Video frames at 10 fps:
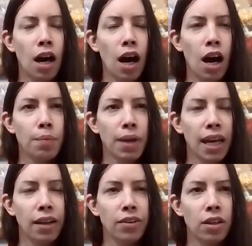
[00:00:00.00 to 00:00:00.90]

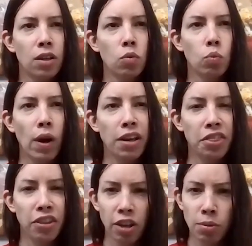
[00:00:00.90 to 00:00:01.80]
And when
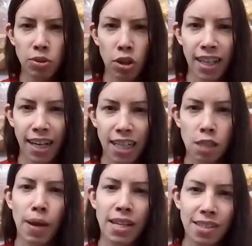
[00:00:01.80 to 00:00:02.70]
Ethereum started to get
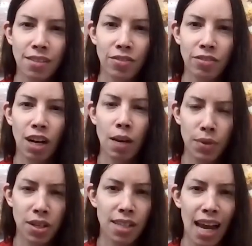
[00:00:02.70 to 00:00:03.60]
expensive, right,
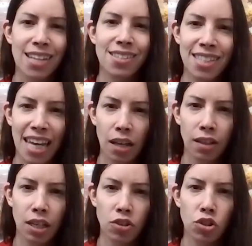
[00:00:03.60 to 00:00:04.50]
because it has
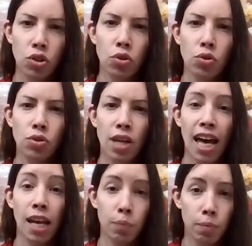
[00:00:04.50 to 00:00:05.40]
scaling issues,
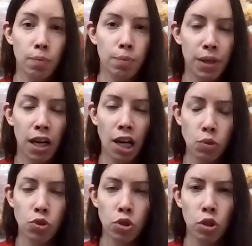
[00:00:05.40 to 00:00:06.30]
and because
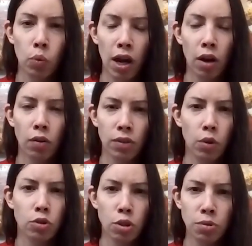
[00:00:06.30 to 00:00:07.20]
it was doing well,
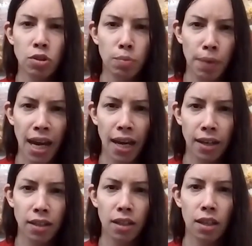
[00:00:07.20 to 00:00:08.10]
you know, in terms of demand,